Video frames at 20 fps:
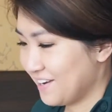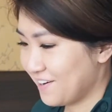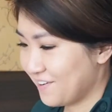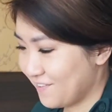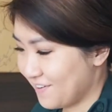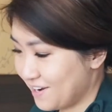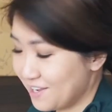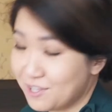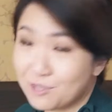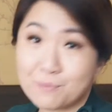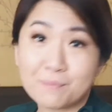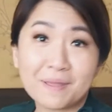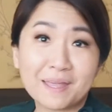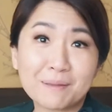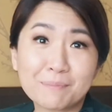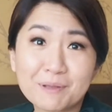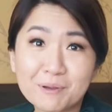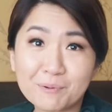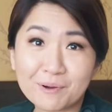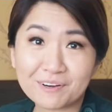Alright, you
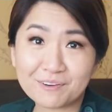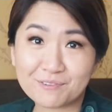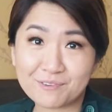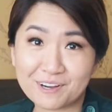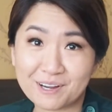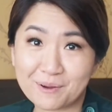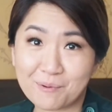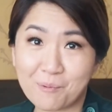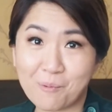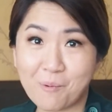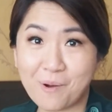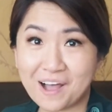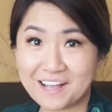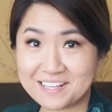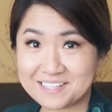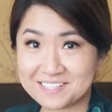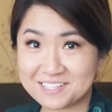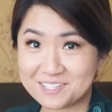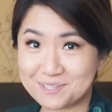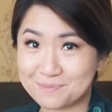may be wondering why
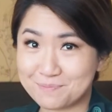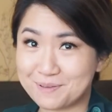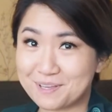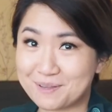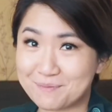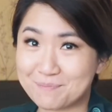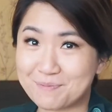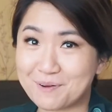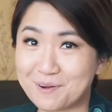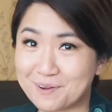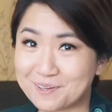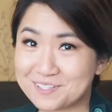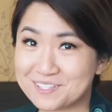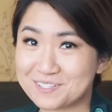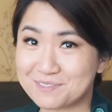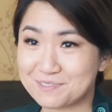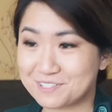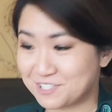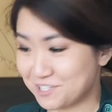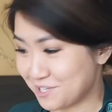such a big
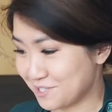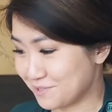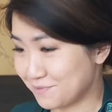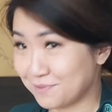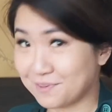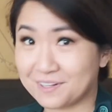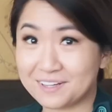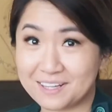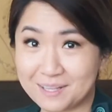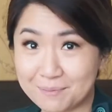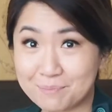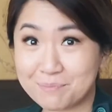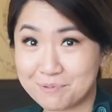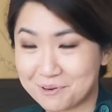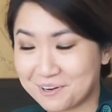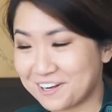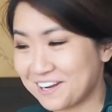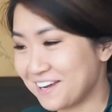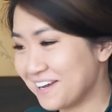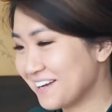box just for lip
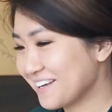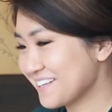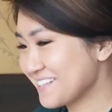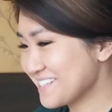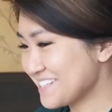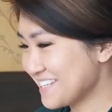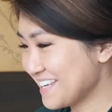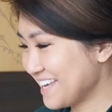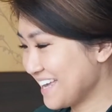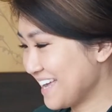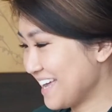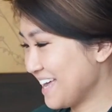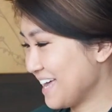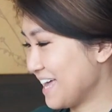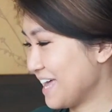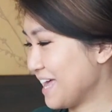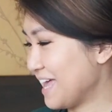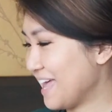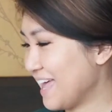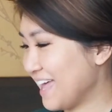products,
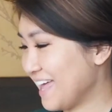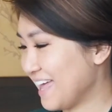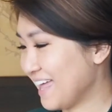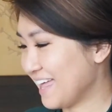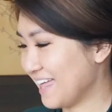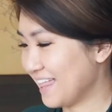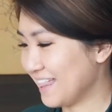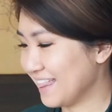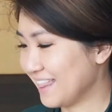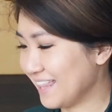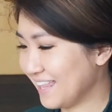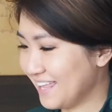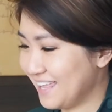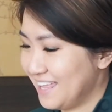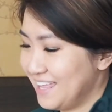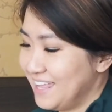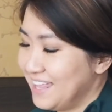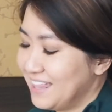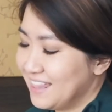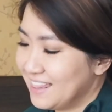and
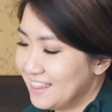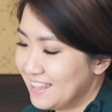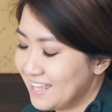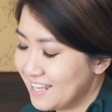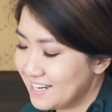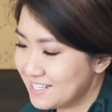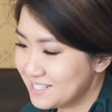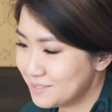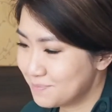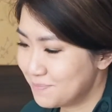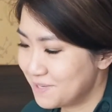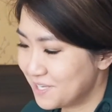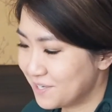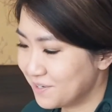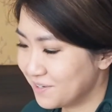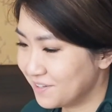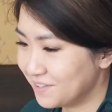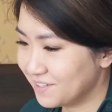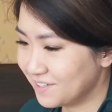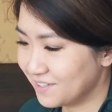that is
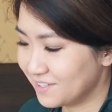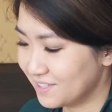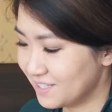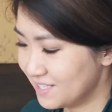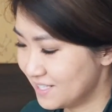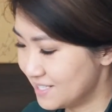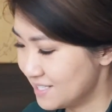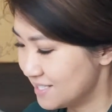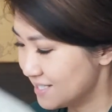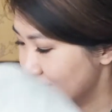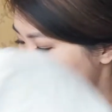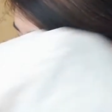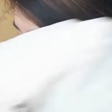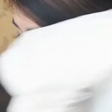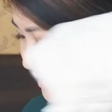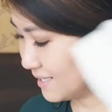because